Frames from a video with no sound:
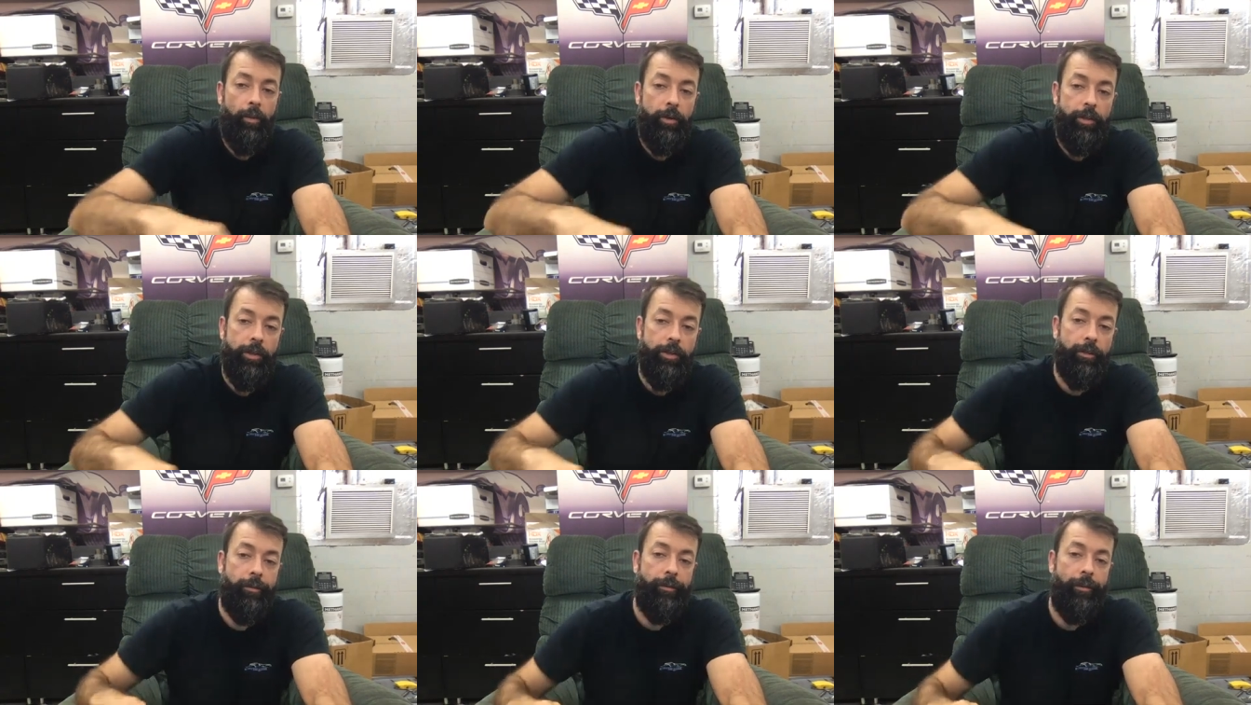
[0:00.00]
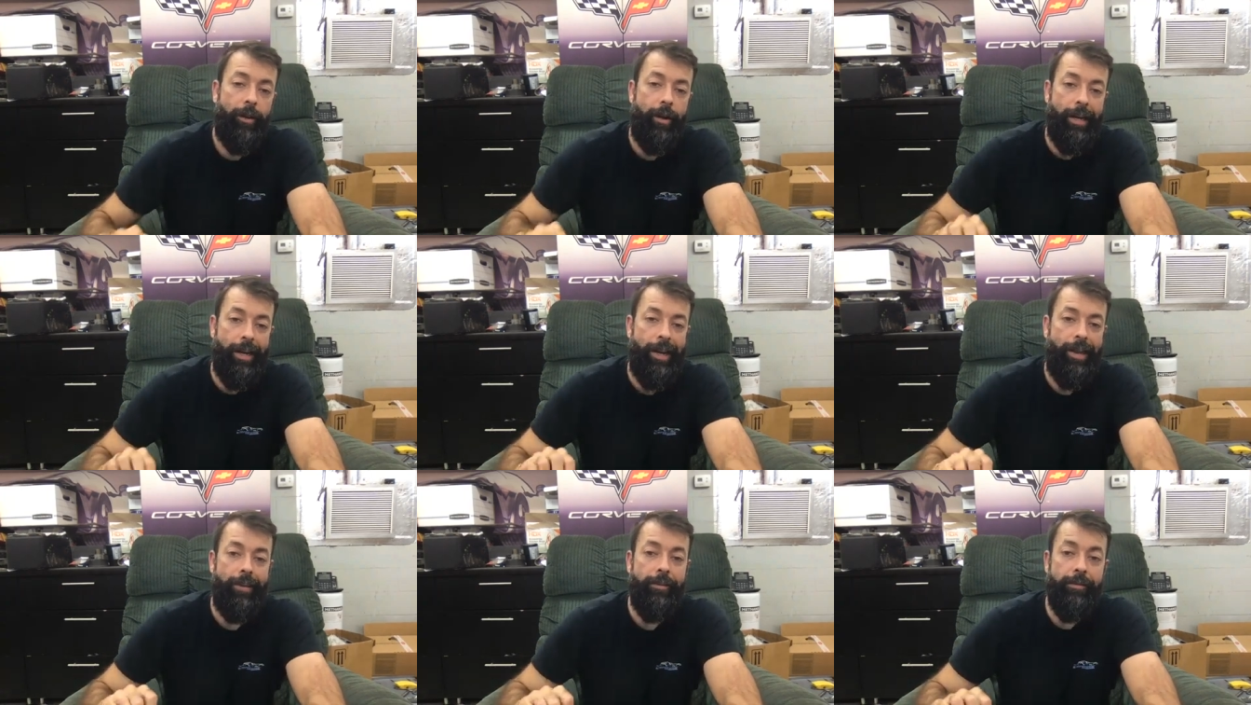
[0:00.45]
which is a
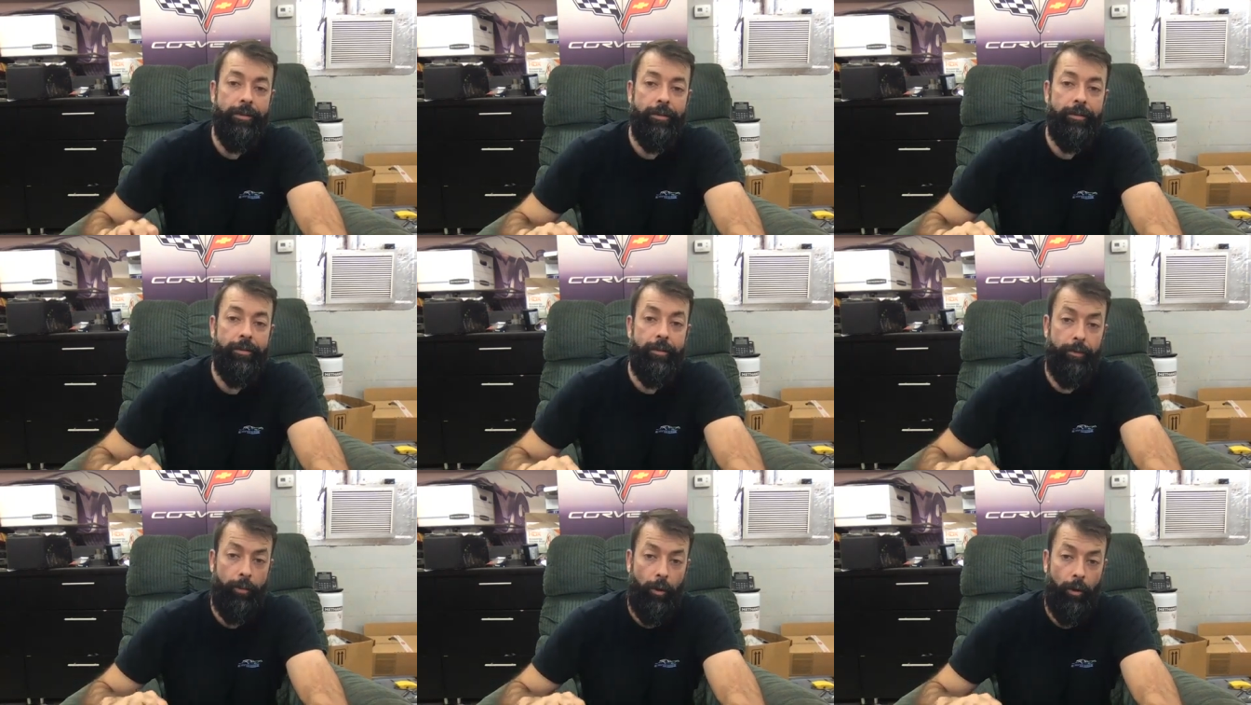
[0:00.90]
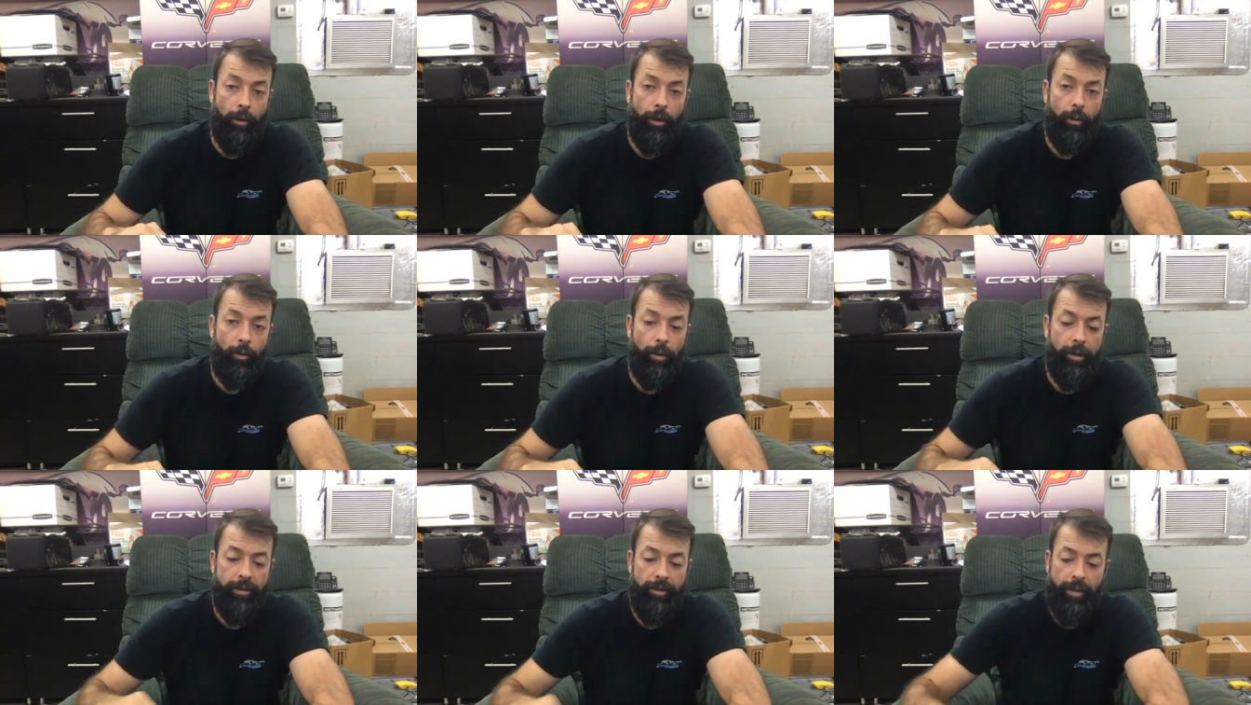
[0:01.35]
very nice
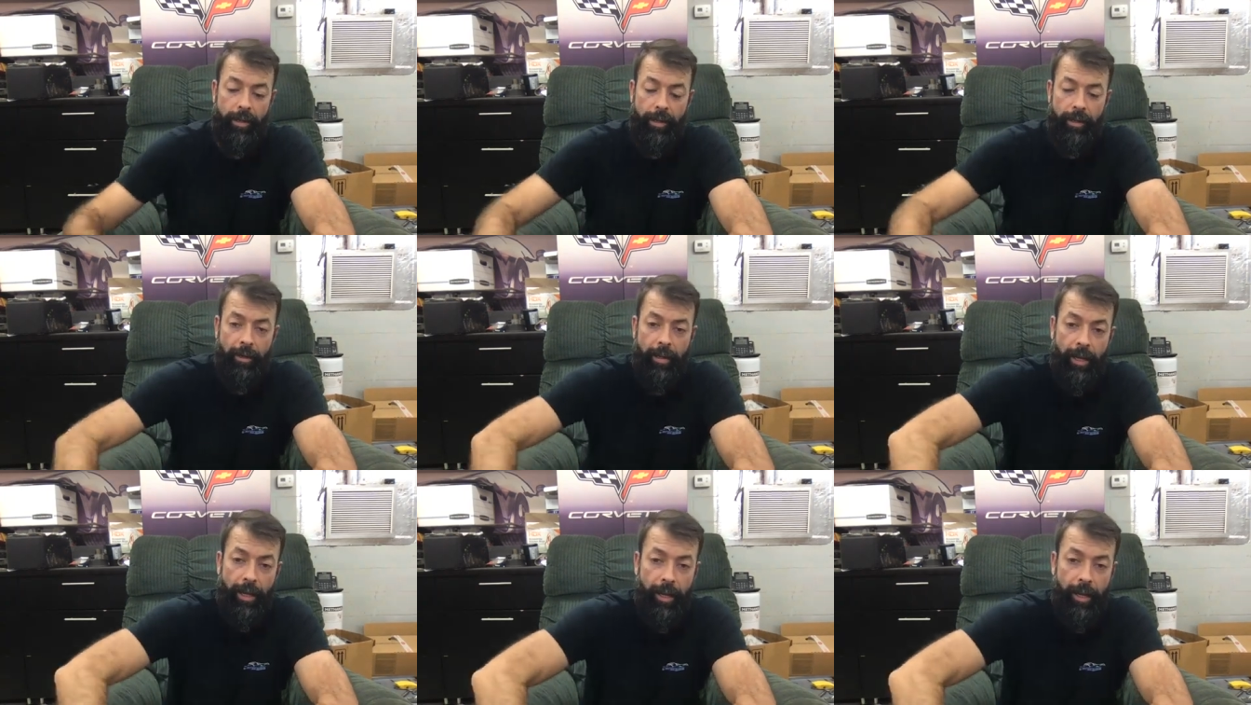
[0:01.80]
smoky whiskey.